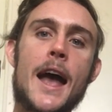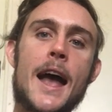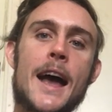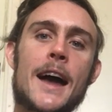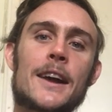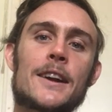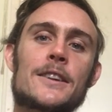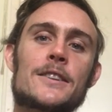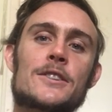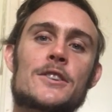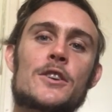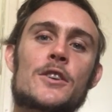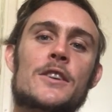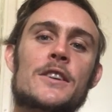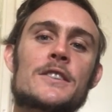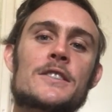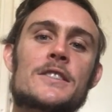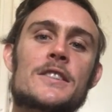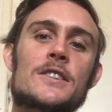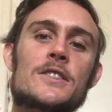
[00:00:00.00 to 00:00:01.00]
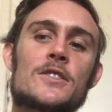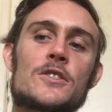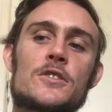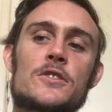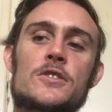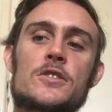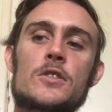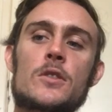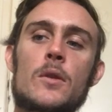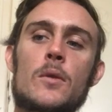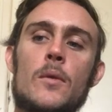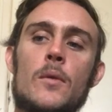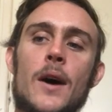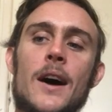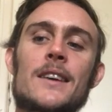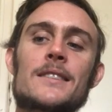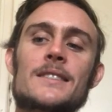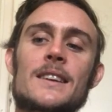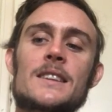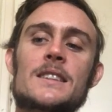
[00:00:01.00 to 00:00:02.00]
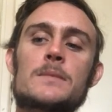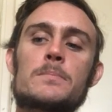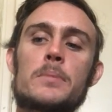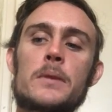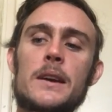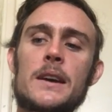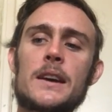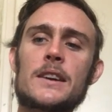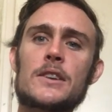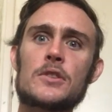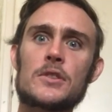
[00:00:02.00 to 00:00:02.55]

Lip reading: and you continue to, as they speak,